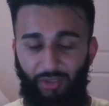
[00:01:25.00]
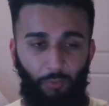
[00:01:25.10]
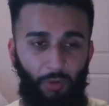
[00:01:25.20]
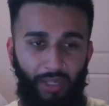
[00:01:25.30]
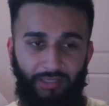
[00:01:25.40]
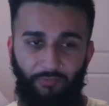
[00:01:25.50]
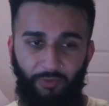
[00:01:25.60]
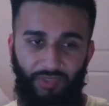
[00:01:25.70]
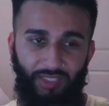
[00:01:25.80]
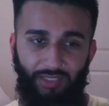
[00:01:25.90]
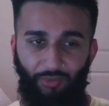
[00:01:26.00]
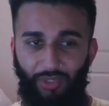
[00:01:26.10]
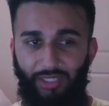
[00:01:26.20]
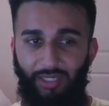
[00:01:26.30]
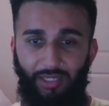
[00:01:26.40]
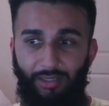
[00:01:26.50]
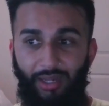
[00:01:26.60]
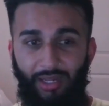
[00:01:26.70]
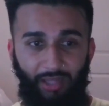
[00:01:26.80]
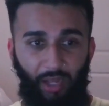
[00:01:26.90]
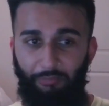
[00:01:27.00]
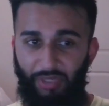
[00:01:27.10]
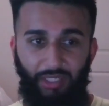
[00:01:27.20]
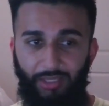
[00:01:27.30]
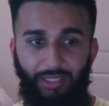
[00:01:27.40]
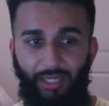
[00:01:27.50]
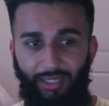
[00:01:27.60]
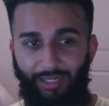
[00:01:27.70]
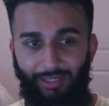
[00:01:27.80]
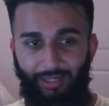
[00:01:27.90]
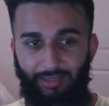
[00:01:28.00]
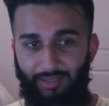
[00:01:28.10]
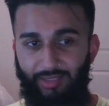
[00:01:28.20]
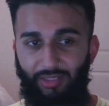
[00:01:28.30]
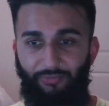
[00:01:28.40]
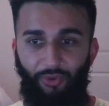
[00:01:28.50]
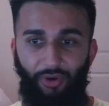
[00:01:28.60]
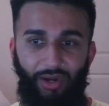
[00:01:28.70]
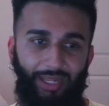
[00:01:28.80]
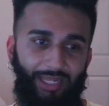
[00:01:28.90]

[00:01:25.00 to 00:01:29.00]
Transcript: the momentum from season 3 didn't immediately kick in season 4,